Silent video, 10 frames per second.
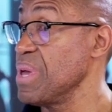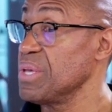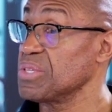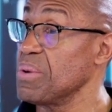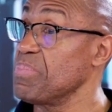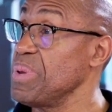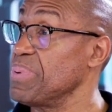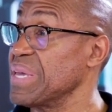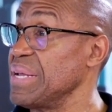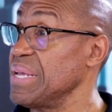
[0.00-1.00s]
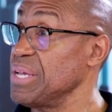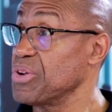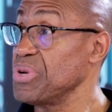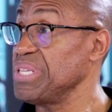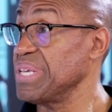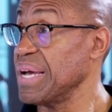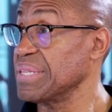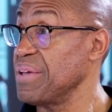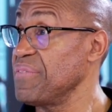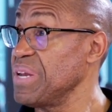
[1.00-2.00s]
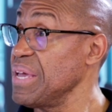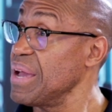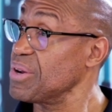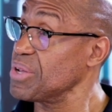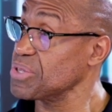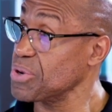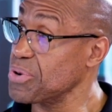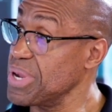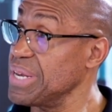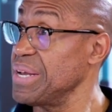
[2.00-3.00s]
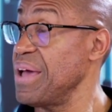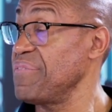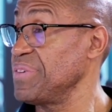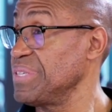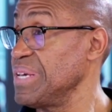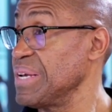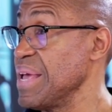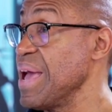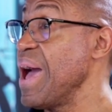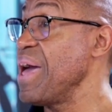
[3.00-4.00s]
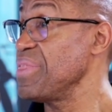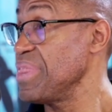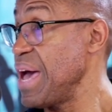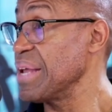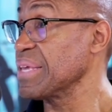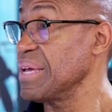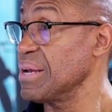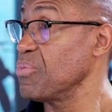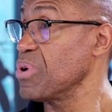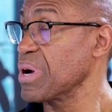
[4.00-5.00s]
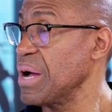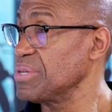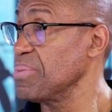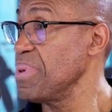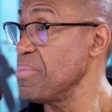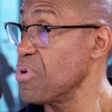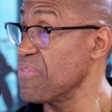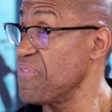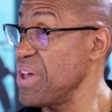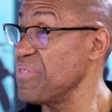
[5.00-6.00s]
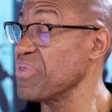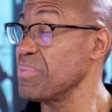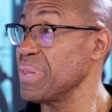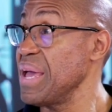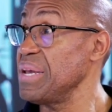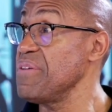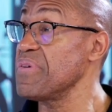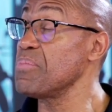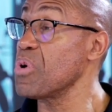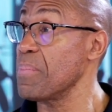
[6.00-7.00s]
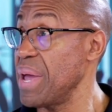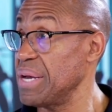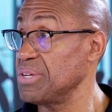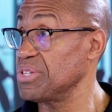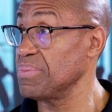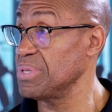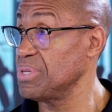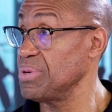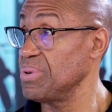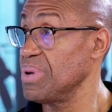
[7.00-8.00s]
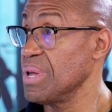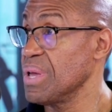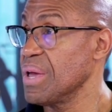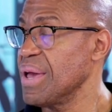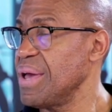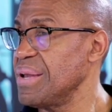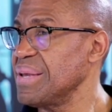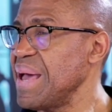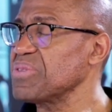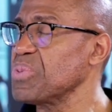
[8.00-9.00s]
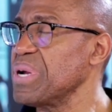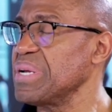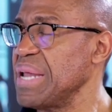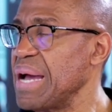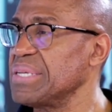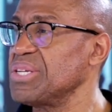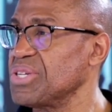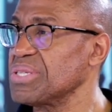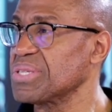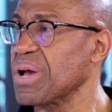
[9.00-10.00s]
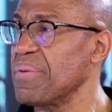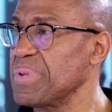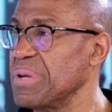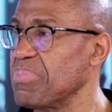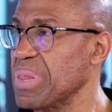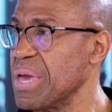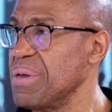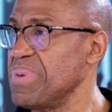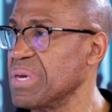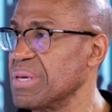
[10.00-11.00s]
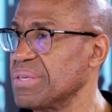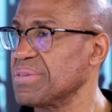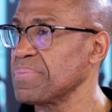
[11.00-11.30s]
Some people can increase activity and also create a deficit, and that can work out to be more favorable and even more manageable too. Right. And that's where dietitians come into play, because